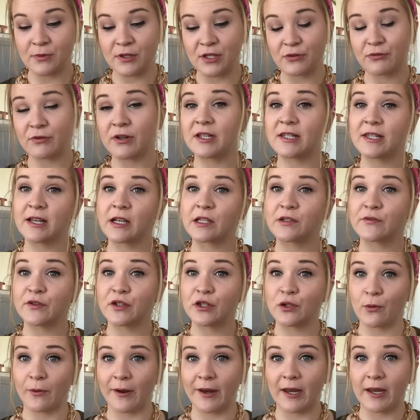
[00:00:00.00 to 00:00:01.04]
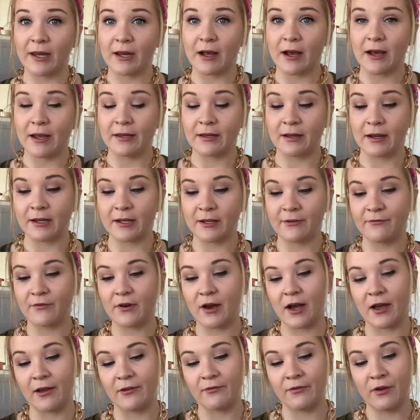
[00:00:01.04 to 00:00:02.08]
which retails for
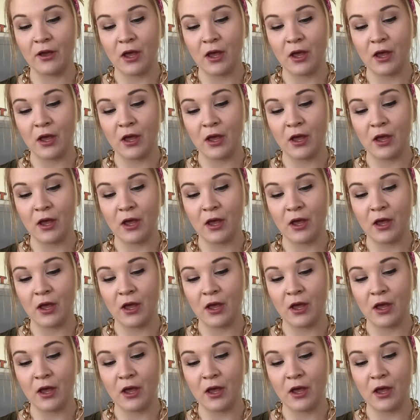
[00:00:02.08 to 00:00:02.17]
$29.95.